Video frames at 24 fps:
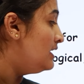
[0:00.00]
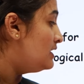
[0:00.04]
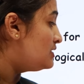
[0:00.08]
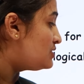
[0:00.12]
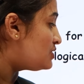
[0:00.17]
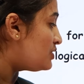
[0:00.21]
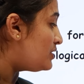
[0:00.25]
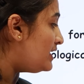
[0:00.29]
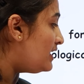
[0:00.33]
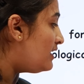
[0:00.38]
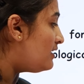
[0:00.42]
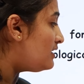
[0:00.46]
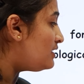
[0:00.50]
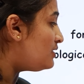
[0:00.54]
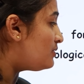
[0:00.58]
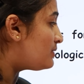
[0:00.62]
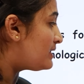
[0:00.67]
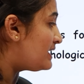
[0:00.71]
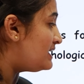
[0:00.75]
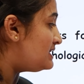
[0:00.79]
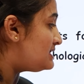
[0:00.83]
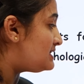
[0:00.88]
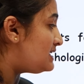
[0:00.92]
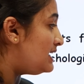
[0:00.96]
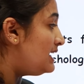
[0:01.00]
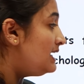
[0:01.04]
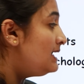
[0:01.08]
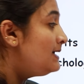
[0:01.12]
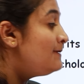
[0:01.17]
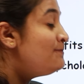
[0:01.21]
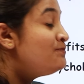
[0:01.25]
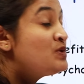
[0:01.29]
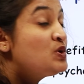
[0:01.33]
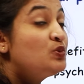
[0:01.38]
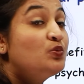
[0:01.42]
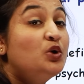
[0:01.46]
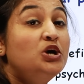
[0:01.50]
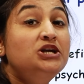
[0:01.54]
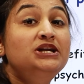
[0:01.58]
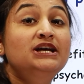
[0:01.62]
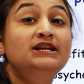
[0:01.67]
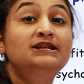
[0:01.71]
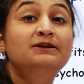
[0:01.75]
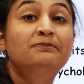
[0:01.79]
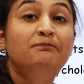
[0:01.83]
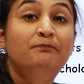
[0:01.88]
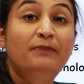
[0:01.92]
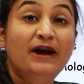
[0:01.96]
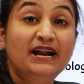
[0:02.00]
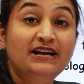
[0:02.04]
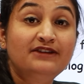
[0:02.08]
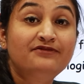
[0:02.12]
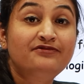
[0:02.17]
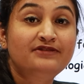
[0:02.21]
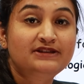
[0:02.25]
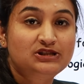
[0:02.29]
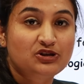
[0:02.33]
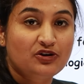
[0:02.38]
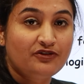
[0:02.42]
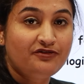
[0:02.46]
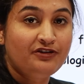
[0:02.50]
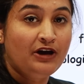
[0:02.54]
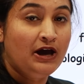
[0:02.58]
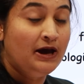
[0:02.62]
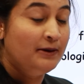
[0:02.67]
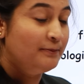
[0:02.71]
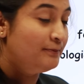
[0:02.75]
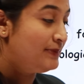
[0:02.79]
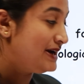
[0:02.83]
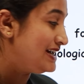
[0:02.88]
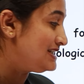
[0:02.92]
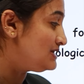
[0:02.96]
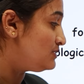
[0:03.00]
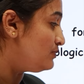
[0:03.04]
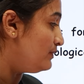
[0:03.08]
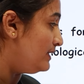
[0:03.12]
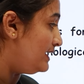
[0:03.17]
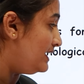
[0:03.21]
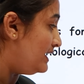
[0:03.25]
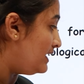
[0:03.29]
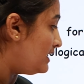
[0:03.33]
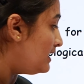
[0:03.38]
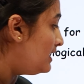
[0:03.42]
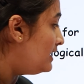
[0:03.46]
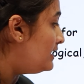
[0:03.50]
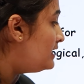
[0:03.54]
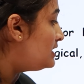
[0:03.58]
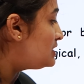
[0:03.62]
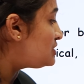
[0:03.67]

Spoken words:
So here you can see what are the benefits of breastfeeding.